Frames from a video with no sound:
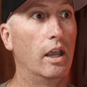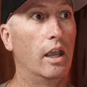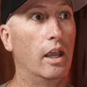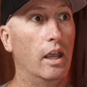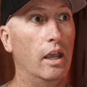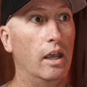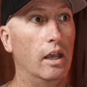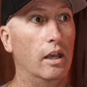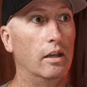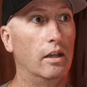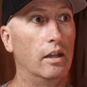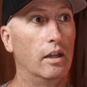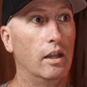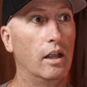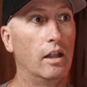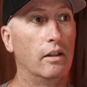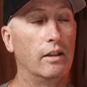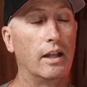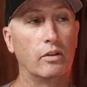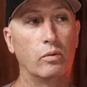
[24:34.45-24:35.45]
And
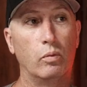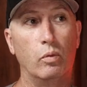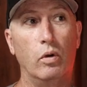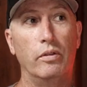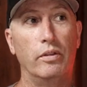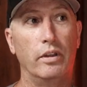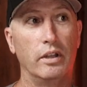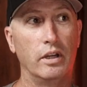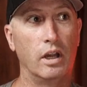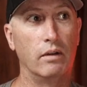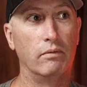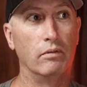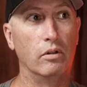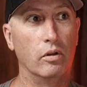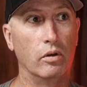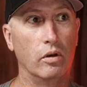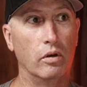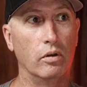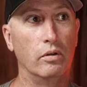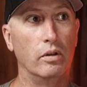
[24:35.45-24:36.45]
that's one thing I've
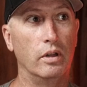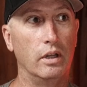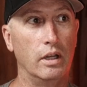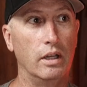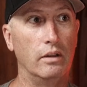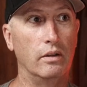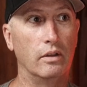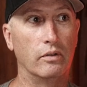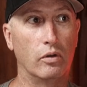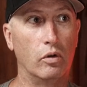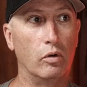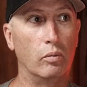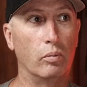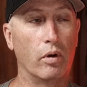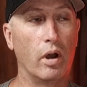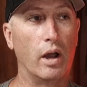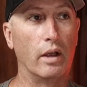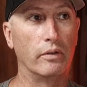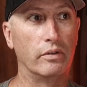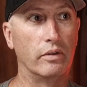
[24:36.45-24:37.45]
learned in this whole
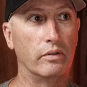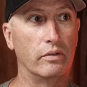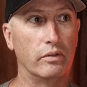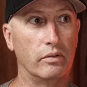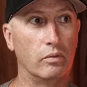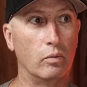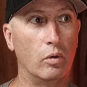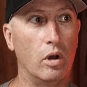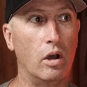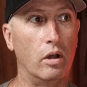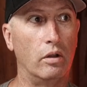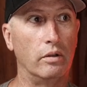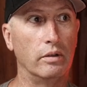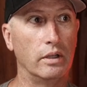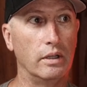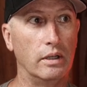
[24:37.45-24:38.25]
process as well,